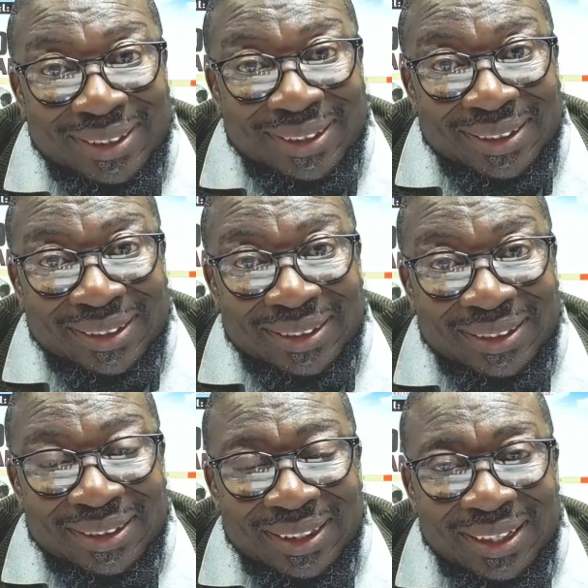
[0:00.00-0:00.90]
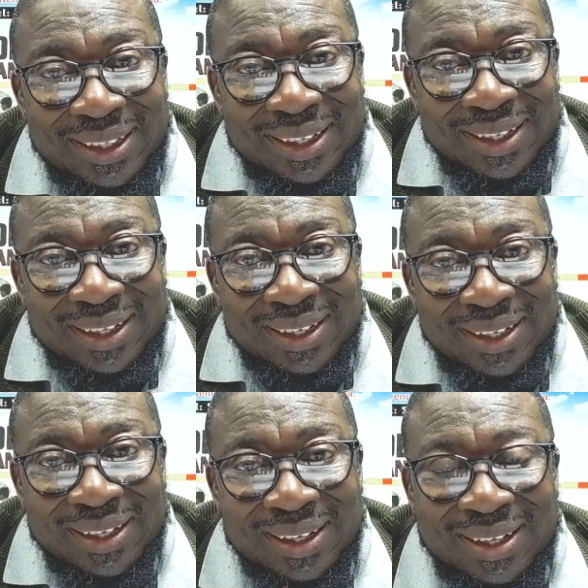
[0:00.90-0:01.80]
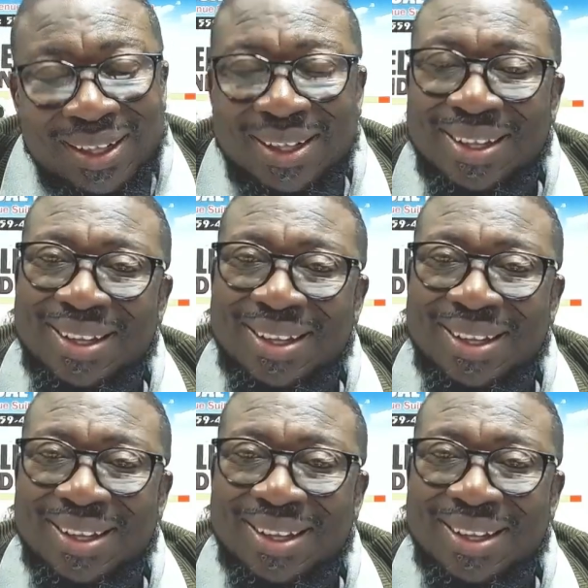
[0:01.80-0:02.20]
Nobody speaks.